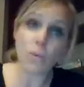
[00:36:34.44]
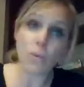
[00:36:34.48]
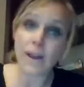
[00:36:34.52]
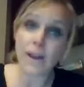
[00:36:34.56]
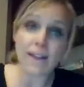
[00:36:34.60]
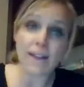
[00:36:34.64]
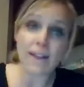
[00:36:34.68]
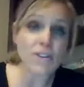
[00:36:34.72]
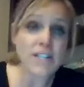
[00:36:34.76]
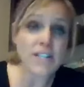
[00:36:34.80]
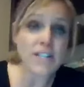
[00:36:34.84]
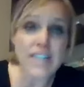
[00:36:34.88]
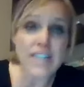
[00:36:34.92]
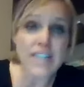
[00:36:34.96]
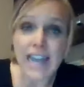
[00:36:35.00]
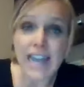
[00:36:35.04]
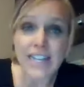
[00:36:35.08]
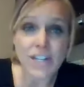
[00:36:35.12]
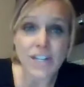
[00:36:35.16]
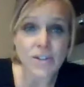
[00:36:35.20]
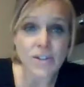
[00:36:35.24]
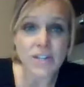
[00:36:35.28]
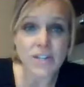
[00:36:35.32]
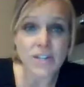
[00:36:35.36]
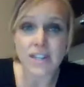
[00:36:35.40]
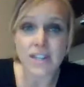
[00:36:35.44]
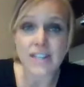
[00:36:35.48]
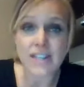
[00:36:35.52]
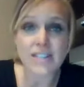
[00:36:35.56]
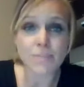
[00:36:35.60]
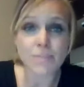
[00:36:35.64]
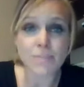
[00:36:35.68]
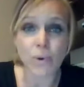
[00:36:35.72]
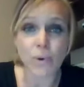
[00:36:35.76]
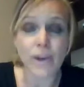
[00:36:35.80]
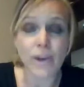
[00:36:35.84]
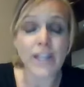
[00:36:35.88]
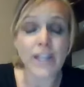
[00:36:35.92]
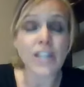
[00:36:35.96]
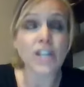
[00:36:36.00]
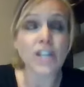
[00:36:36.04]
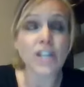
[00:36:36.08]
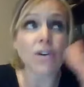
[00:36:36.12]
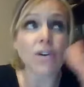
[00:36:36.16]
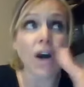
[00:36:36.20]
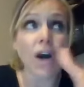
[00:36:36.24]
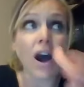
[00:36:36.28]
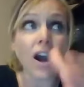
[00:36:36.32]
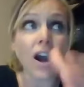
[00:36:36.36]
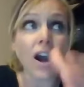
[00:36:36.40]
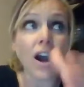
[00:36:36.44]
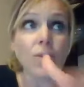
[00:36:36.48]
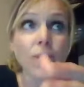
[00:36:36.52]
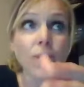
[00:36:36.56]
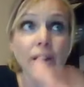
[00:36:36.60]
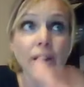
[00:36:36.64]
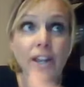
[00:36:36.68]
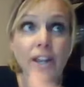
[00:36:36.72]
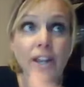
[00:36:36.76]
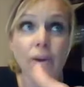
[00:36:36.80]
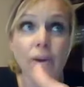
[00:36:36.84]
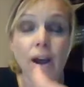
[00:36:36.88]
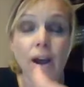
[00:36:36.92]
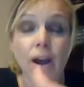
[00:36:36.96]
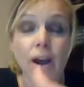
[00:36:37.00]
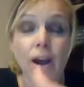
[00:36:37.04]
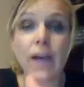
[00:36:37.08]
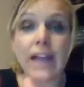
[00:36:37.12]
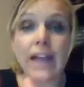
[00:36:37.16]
whatever's gotten you to this point, you are where you are